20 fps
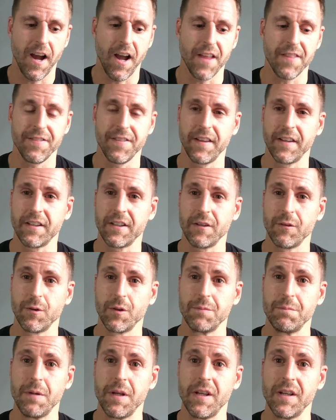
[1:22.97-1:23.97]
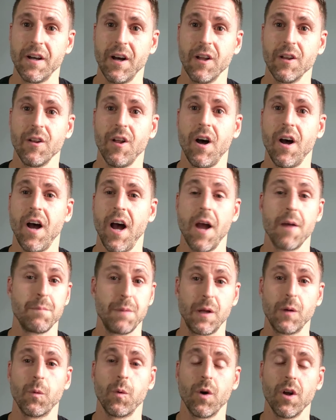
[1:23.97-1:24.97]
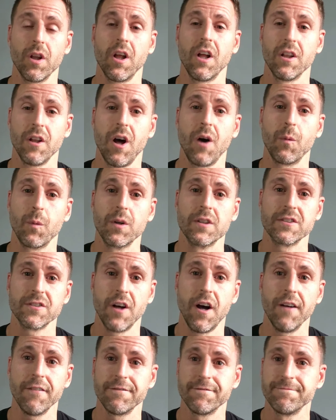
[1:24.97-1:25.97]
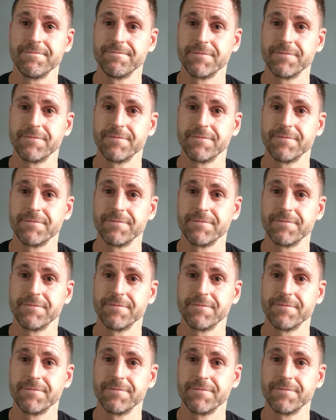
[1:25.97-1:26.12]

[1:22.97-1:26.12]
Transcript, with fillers: I think it would be a lot. I'd be a, a lot worse off.